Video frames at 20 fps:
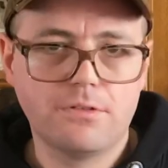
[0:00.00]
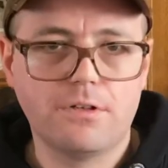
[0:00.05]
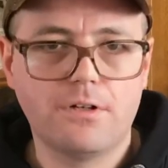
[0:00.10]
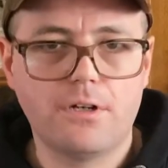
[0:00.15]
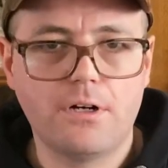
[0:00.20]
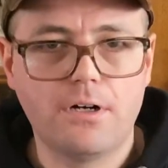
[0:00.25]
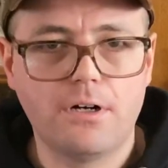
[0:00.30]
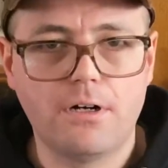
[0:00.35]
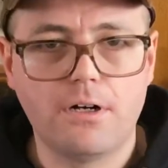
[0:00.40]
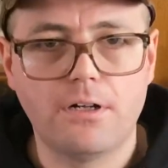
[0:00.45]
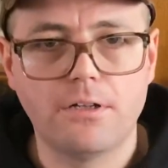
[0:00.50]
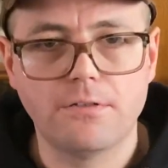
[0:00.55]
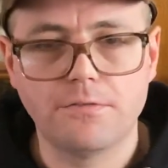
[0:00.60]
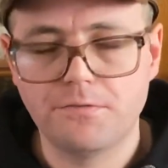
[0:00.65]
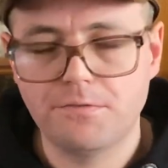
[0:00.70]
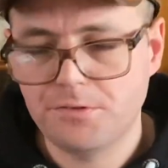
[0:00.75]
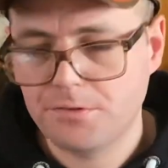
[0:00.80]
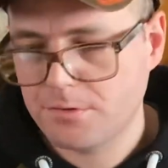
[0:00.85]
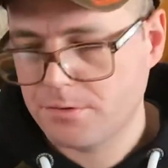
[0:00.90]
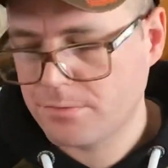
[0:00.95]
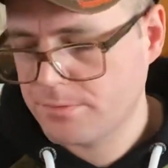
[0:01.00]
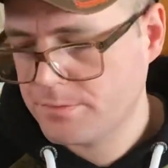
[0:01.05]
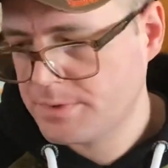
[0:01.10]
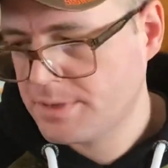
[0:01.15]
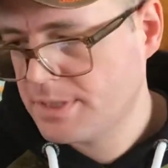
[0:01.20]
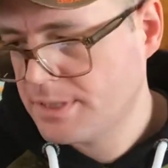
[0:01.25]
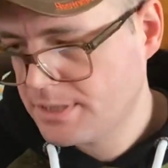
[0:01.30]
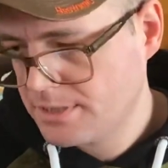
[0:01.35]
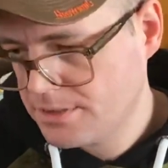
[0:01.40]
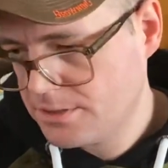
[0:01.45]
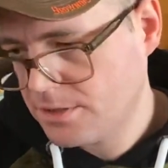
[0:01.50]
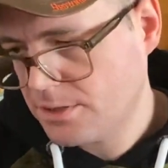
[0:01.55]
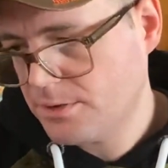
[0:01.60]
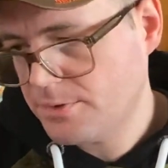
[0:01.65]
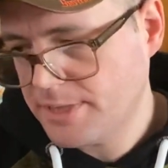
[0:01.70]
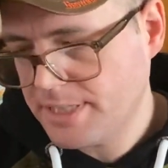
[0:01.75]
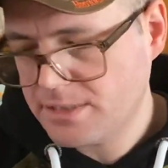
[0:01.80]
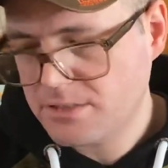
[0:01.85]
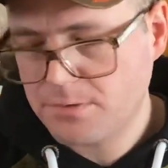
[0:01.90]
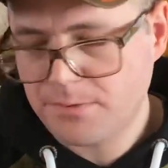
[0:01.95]
all of you. So
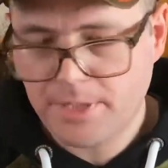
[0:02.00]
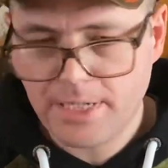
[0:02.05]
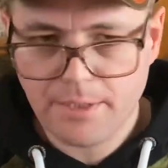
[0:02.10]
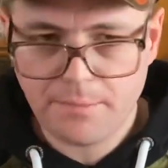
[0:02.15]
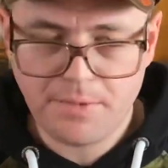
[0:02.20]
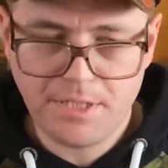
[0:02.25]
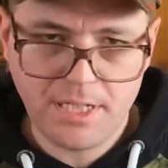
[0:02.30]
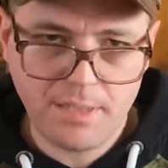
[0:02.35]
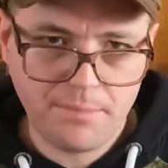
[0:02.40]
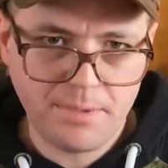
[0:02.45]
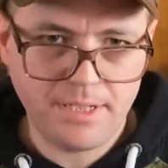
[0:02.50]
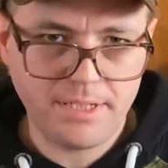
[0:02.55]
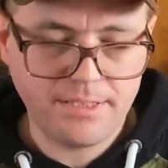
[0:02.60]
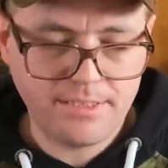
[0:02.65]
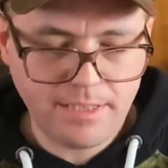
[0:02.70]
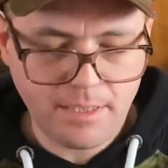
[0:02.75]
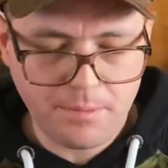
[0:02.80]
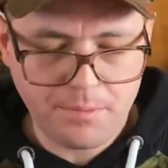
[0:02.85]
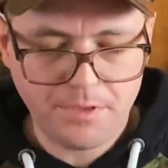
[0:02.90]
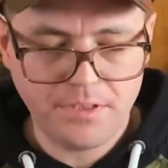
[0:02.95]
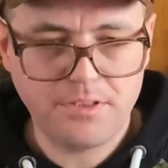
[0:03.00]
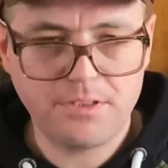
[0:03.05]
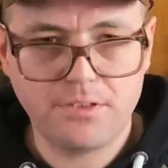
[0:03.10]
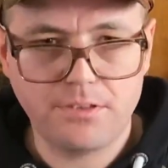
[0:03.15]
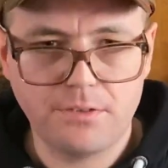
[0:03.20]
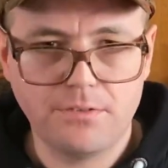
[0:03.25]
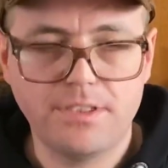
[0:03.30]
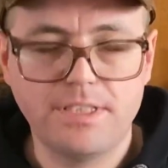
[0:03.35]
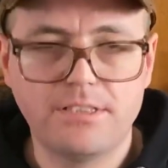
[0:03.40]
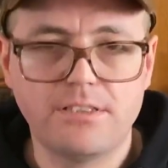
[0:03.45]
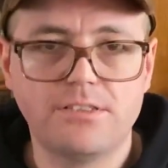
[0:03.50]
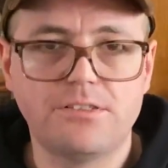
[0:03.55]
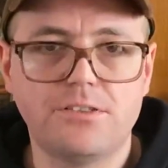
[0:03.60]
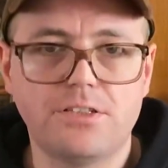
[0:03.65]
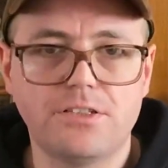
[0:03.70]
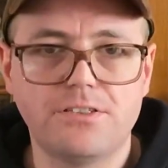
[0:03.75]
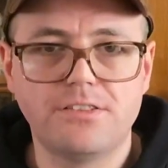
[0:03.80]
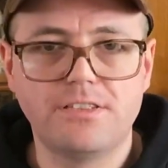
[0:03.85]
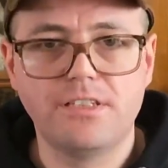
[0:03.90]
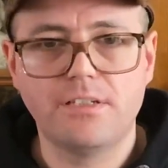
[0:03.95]
that's why I'm keeping it separate. So this is
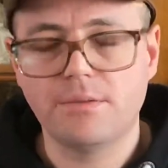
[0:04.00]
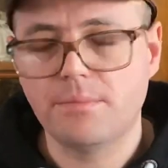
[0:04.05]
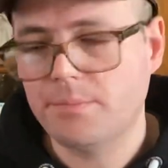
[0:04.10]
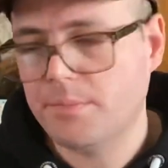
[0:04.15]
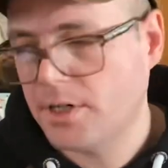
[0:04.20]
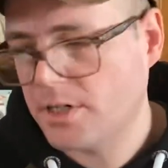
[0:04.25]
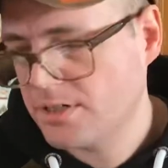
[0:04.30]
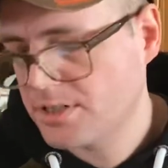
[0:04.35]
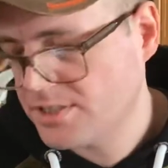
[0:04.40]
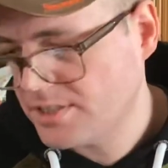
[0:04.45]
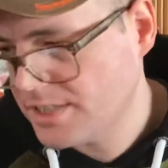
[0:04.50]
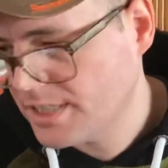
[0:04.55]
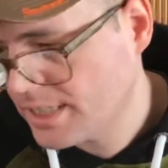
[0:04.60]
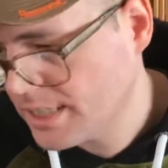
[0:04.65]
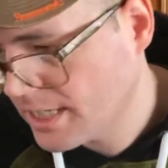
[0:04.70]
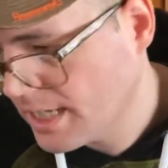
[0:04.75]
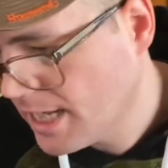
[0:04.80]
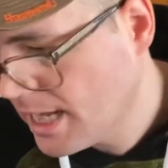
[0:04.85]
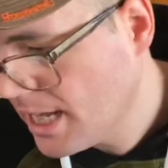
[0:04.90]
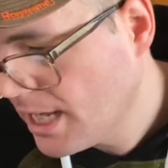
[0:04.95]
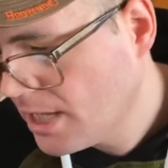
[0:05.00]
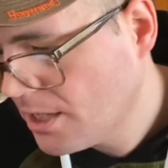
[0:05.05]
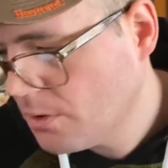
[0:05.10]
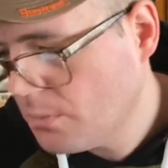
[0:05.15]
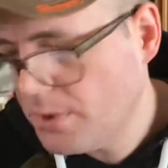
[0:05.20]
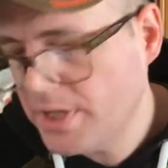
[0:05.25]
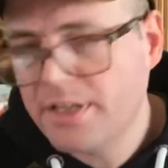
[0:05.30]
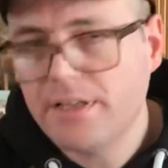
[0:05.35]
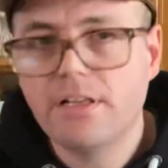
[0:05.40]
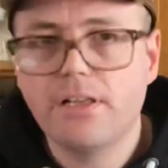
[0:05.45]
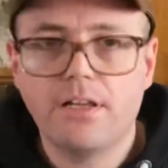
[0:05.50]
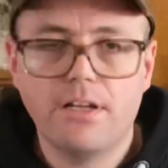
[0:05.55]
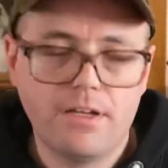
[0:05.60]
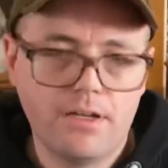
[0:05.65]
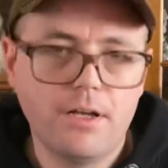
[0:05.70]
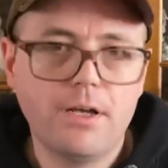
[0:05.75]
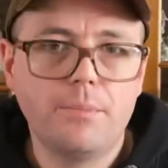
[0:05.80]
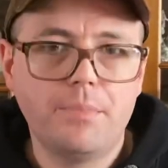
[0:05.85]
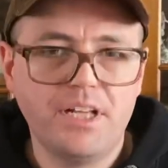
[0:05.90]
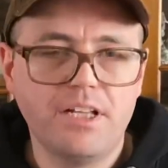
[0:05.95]
just the unboxing with a
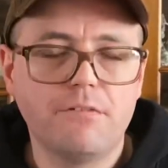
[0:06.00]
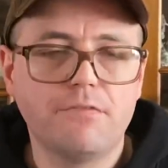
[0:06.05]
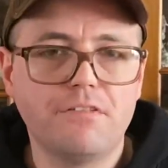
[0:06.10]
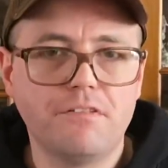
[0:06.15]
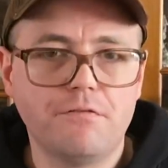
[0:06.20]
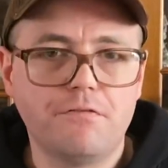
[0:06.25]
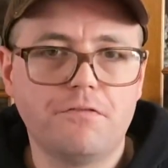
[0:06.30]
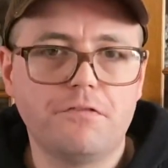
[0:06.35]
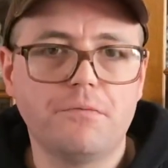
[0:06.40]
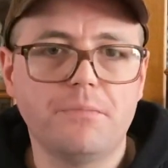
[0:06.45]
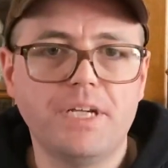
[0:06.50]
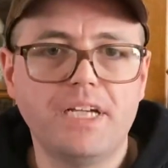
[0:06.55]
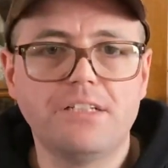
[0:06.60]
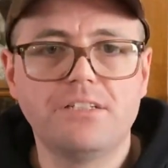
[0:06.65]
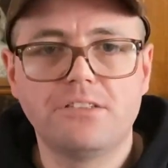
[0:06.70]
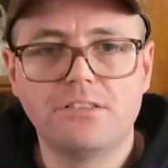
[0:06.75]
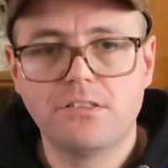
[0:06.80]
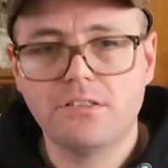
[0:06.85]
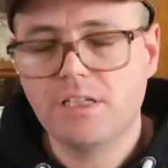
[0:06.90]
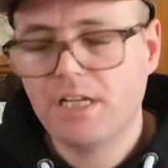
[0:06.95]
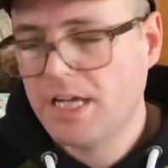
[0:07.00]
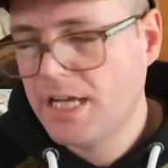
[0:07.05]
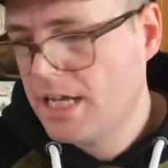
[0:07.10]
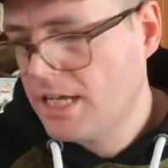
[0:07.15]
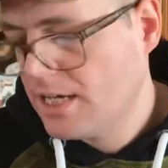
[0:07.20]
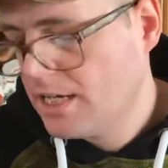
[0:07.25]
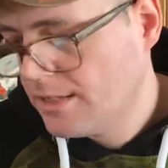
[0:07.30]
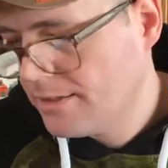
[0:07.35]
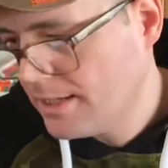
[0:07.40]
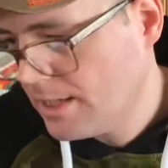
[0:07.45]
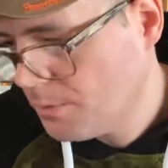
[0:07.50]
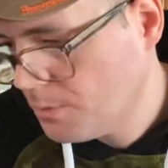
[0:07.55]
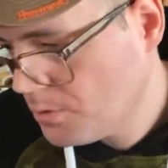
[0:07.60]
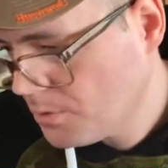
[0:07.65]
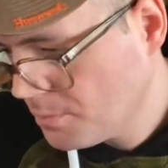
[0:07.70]
bit of information that will